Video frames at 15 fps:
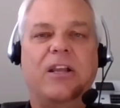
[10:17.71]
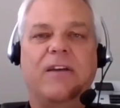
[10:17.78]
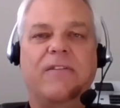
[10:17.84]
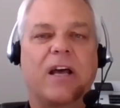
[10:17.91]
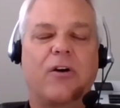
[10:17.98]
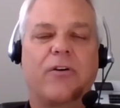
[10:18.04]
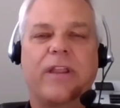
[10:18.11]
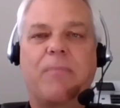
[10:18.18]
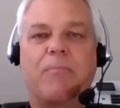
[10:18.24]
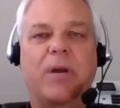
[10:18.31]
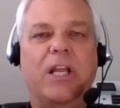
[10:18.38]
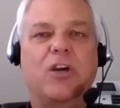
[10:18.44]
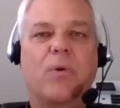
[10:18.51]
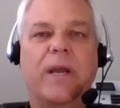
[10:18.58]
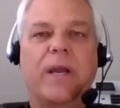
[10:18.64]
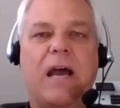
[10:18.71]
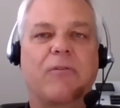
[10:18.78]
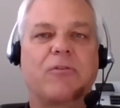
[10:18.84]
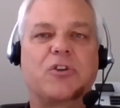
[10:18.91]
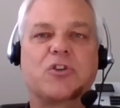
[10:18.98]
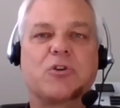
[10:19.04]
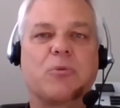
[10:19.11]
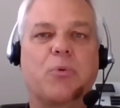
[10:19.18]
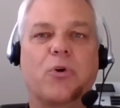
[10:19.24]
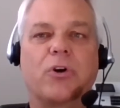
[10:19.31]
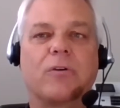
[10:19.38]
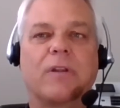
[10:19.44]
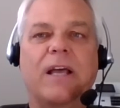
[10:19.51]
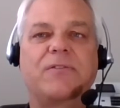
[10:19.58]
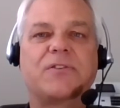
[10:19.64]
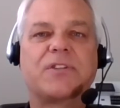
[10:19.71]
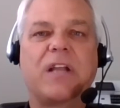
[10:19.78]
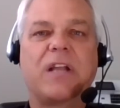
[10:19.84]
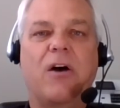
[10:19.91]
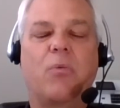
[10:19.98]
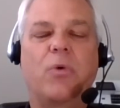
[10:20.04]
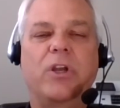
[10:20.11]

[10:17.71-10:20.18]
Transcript: You've got all that money going out to support your lifestyle.